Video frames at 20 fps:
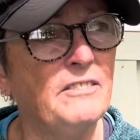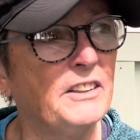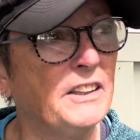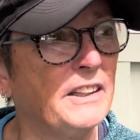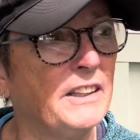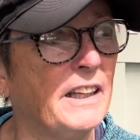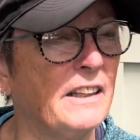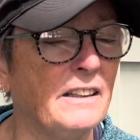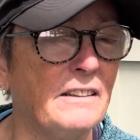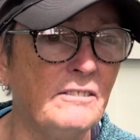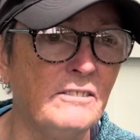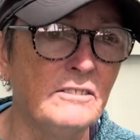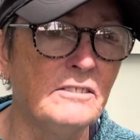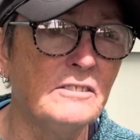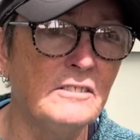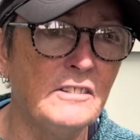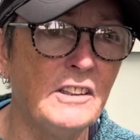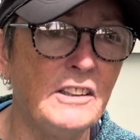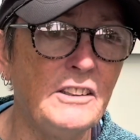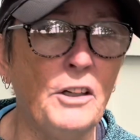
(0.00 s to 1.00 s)
And then,
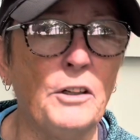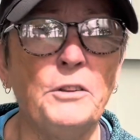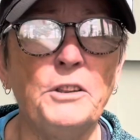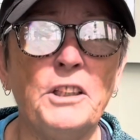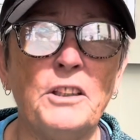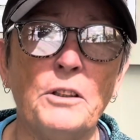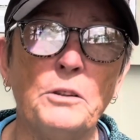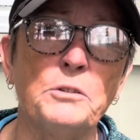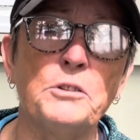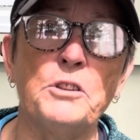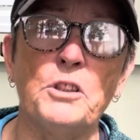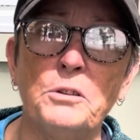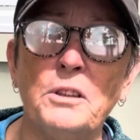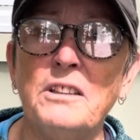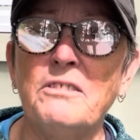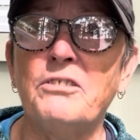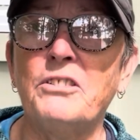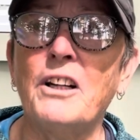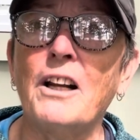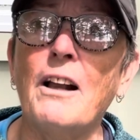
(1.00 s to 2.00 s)
you don't do
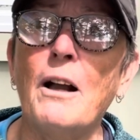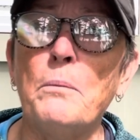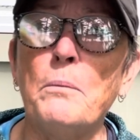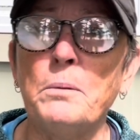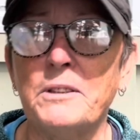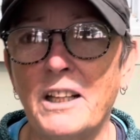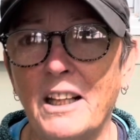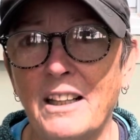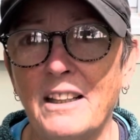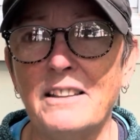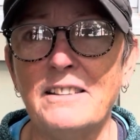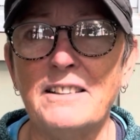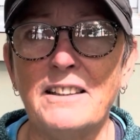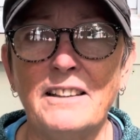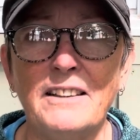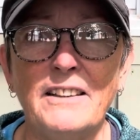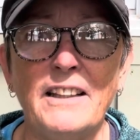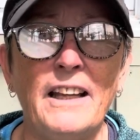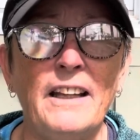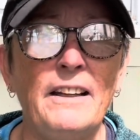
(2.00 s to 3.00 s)
it for a couple days.
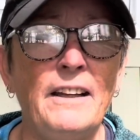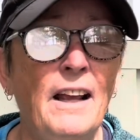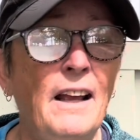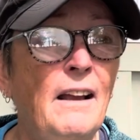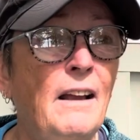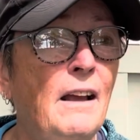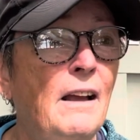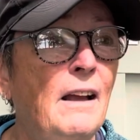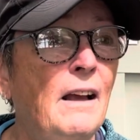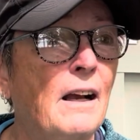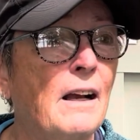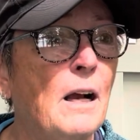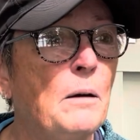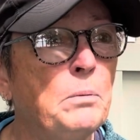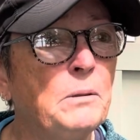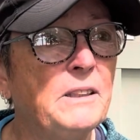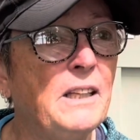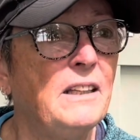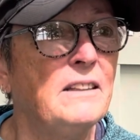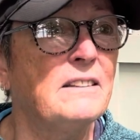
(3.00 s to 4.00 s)
And then a
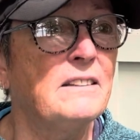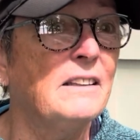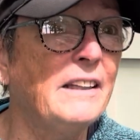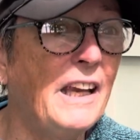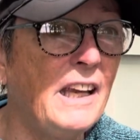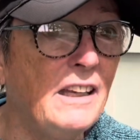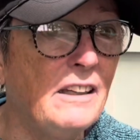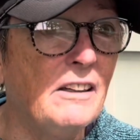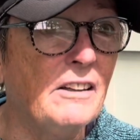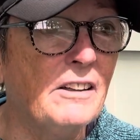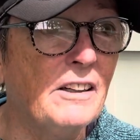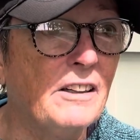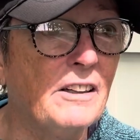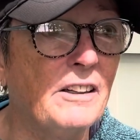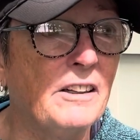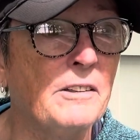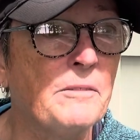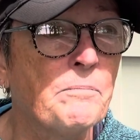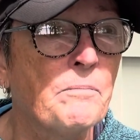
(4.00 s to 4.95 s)
couple days later,